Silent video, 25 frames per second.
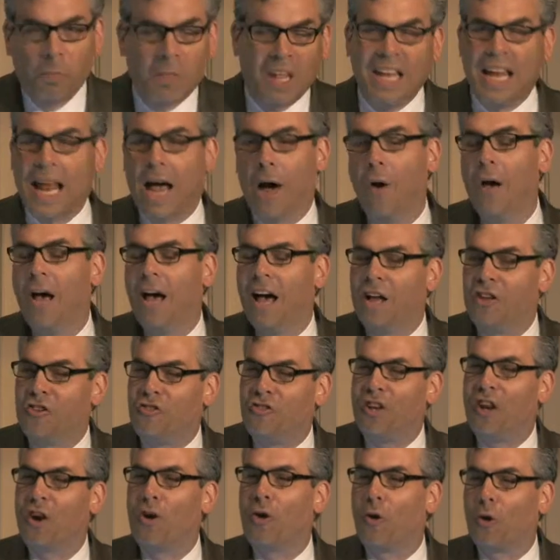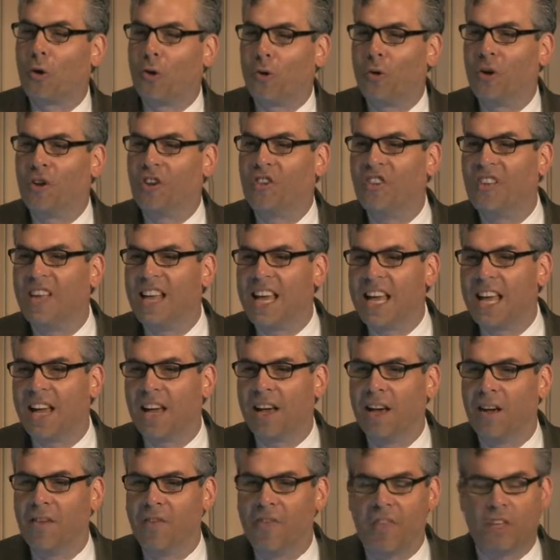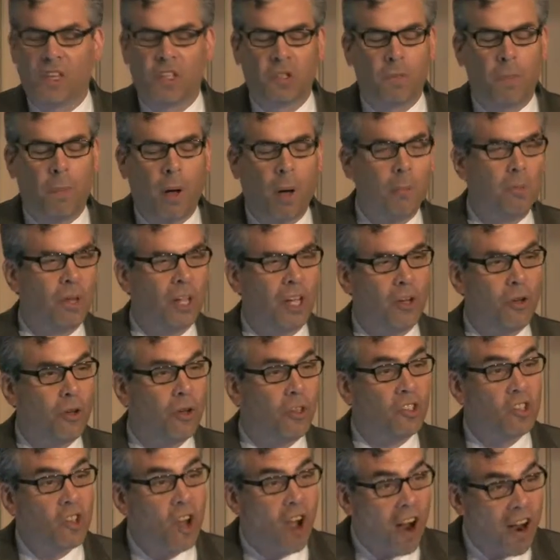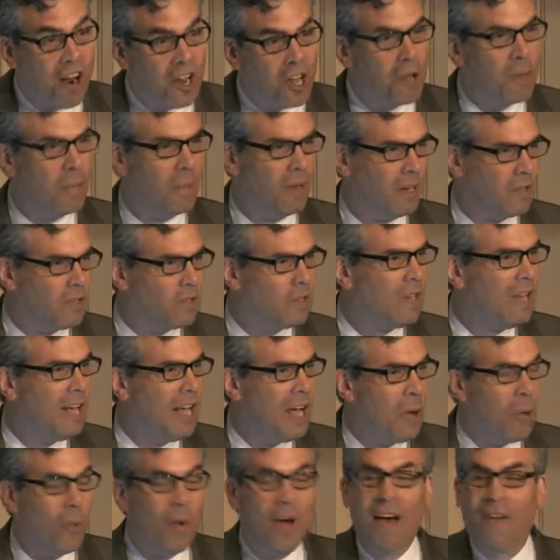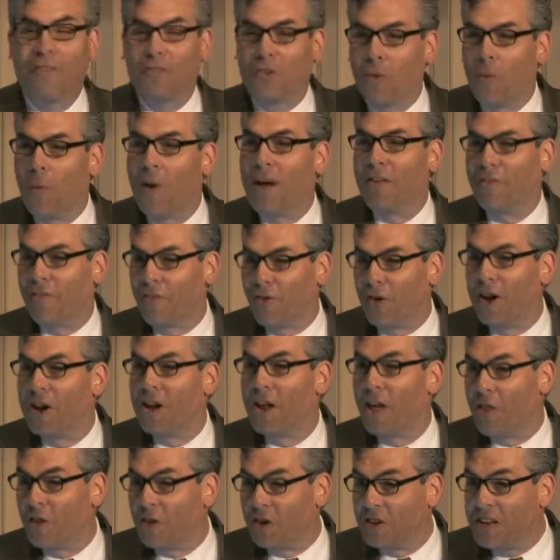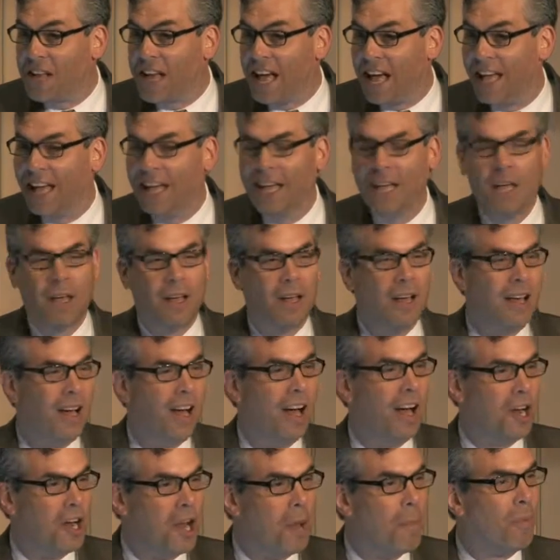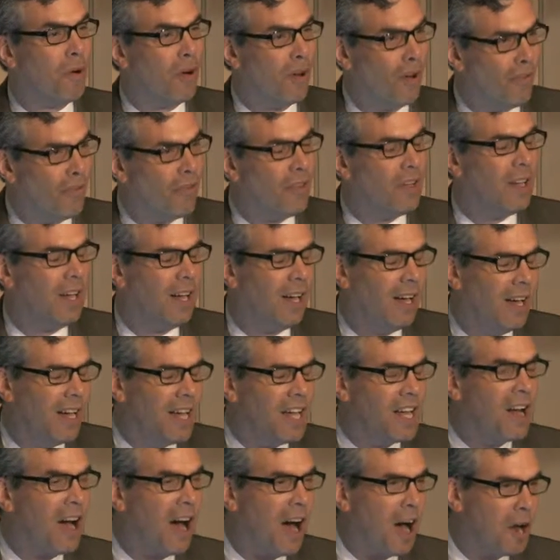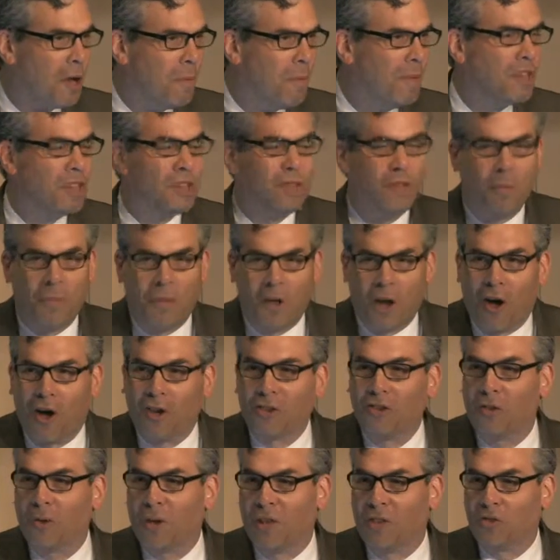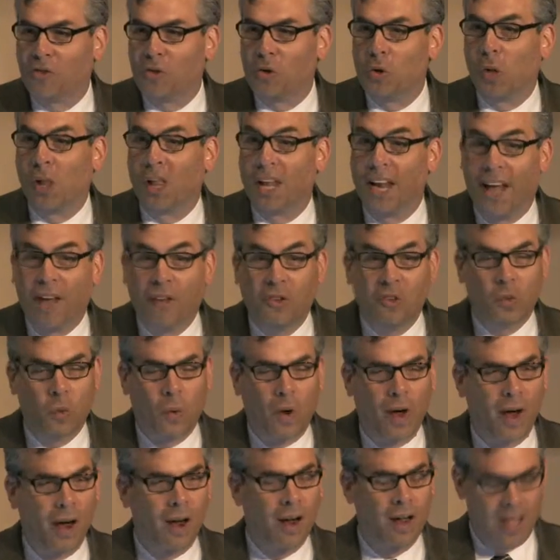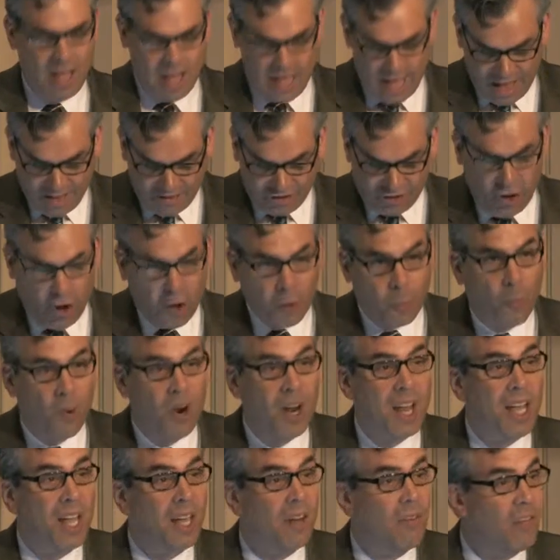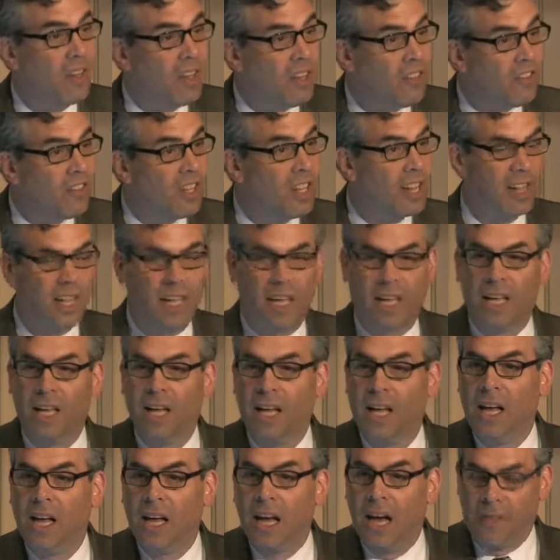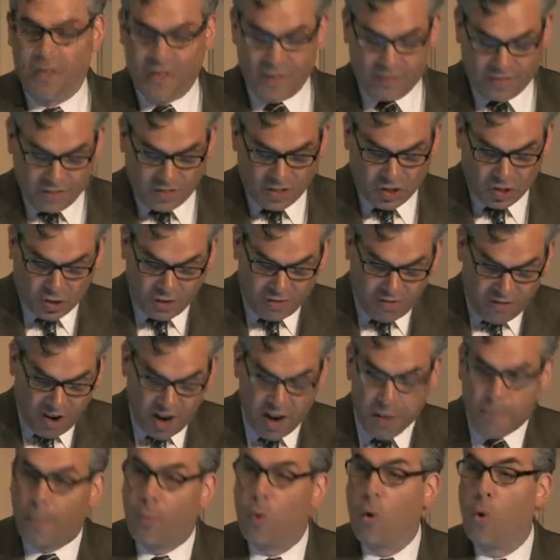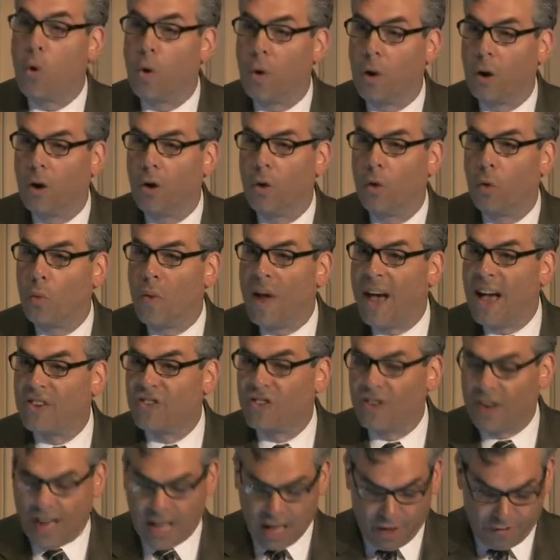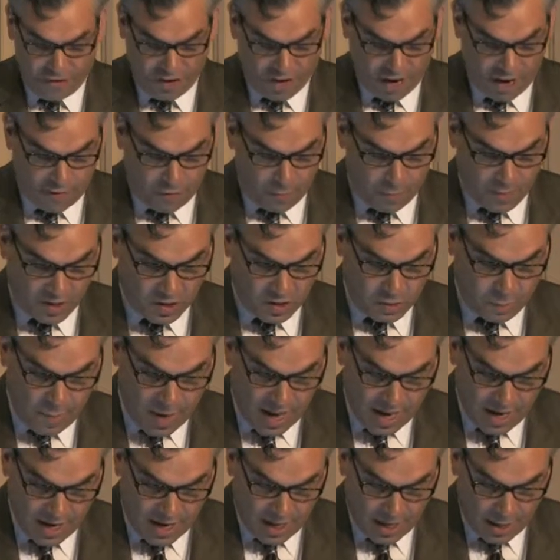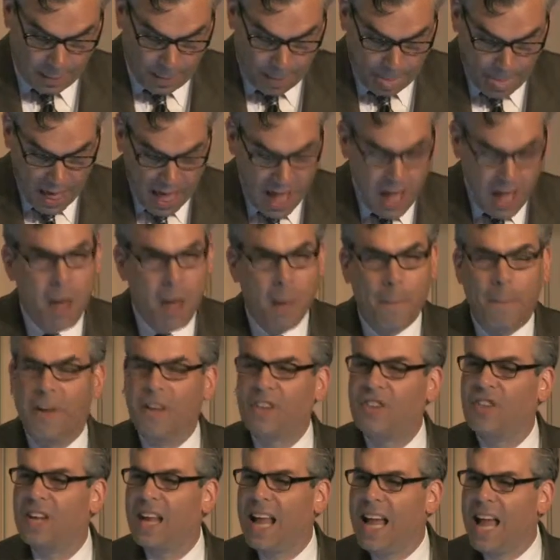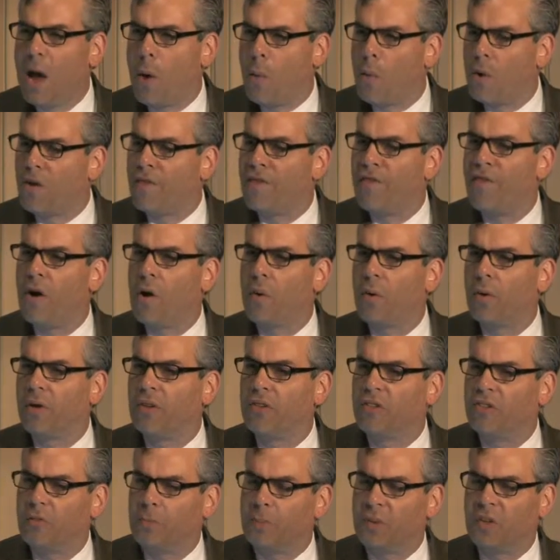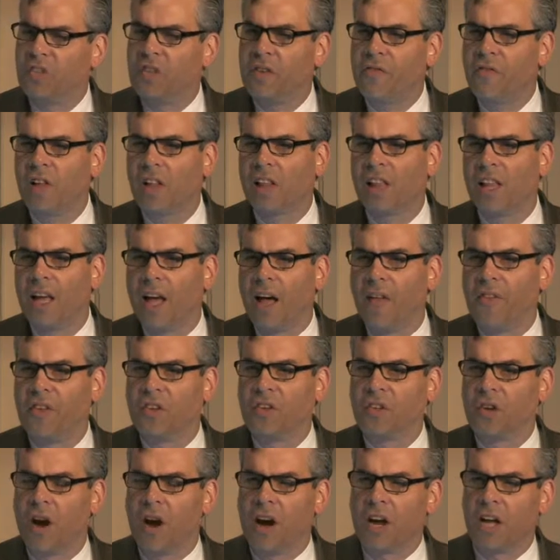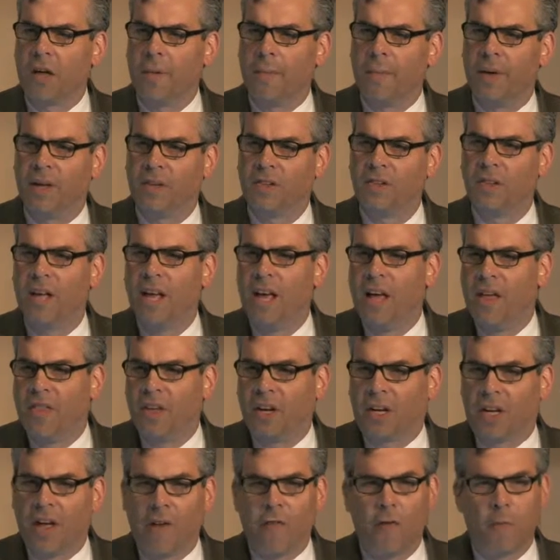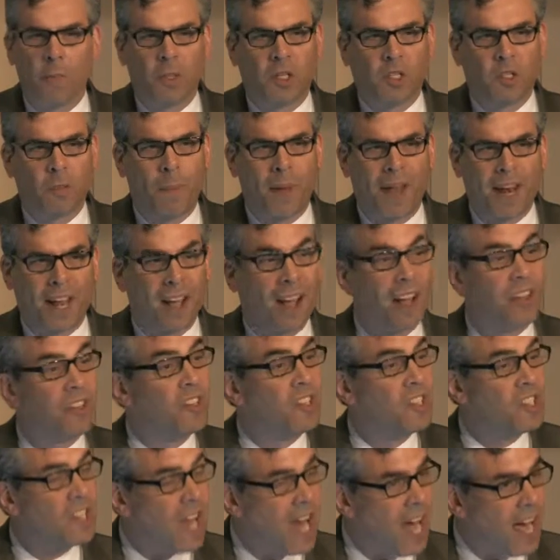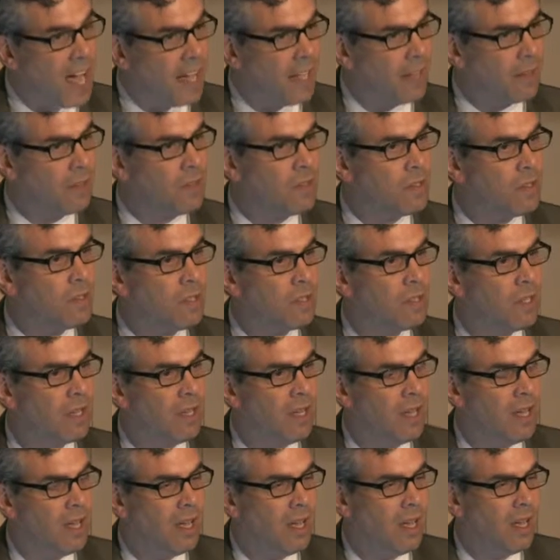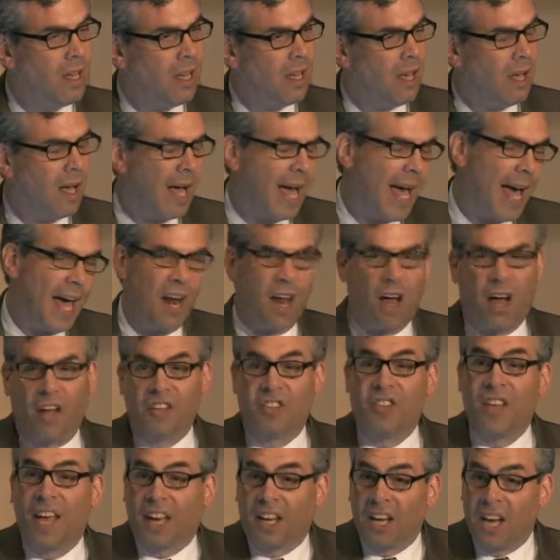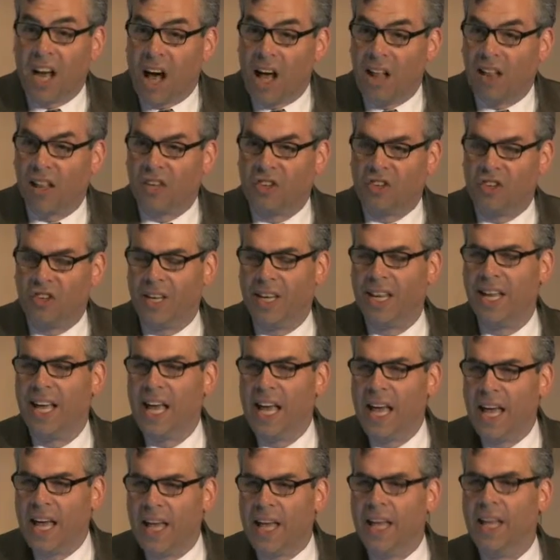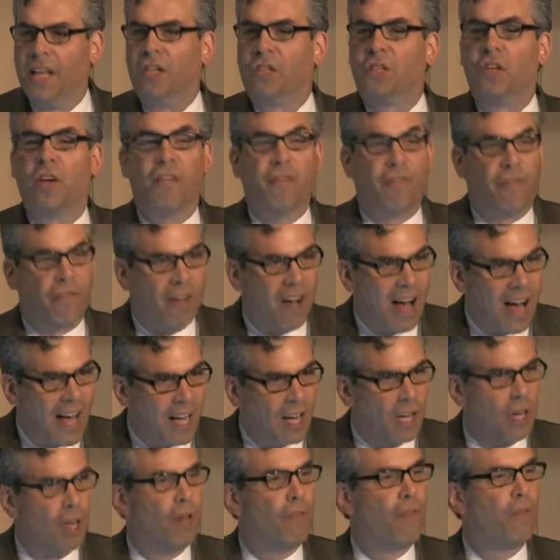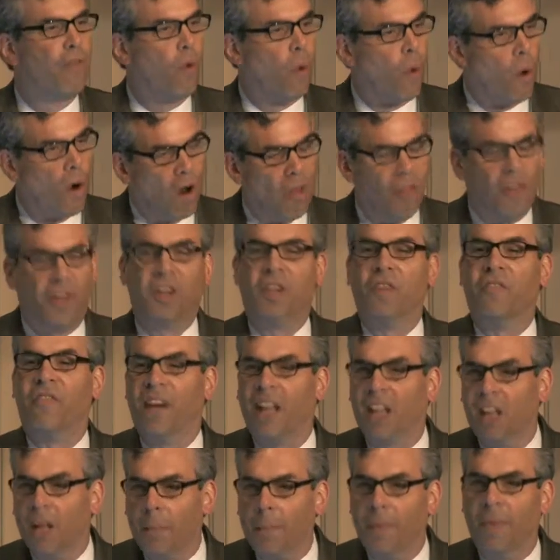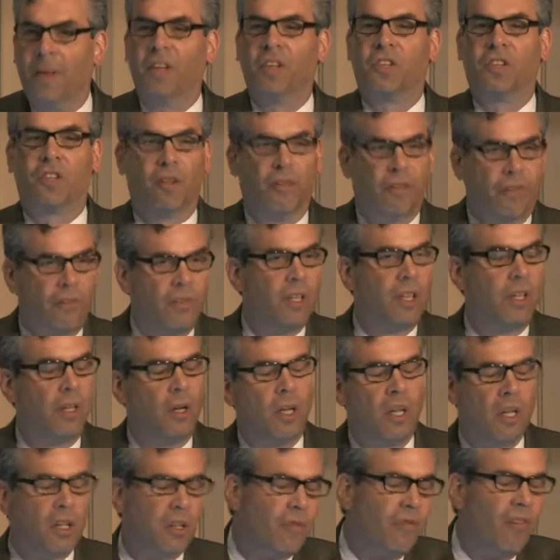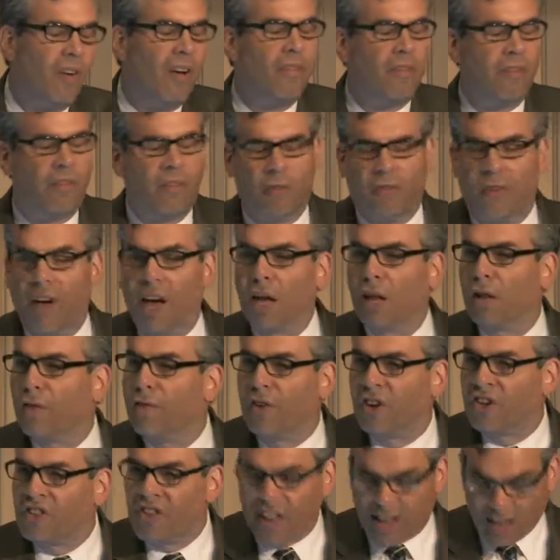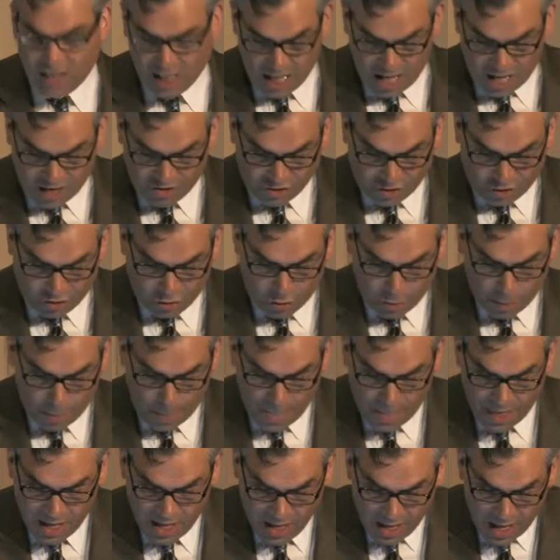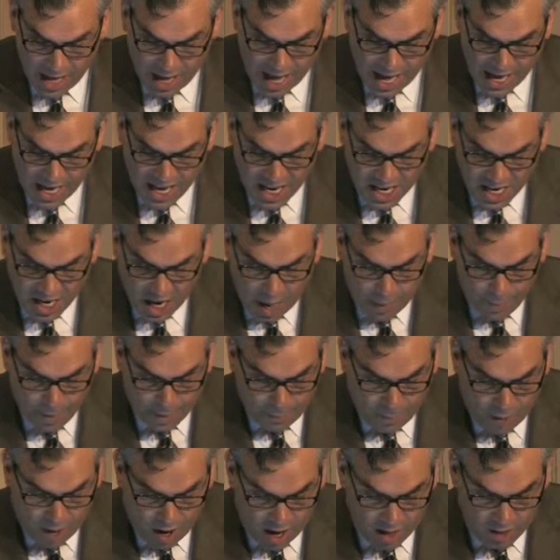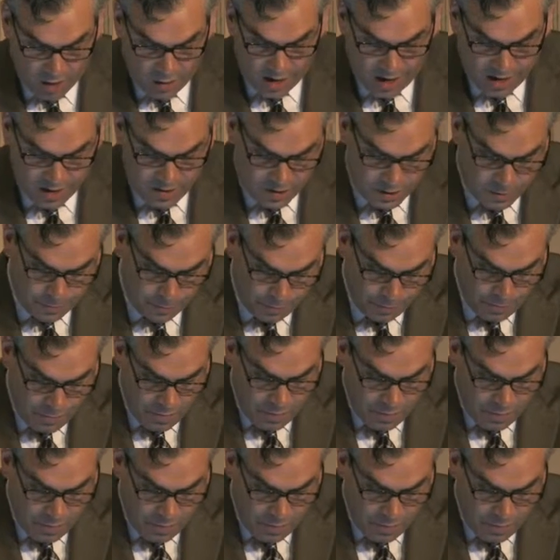Now, a general critique of this public goods argument will have to wait for another day. A number of economists from the Austrian school and elsewhere have shown pretty convincingly that this is a very poor rationale for government spending. But today I want to focus specifically on this argument that government spending on science and on technology is vital for the development of, vital for technological and economic progress.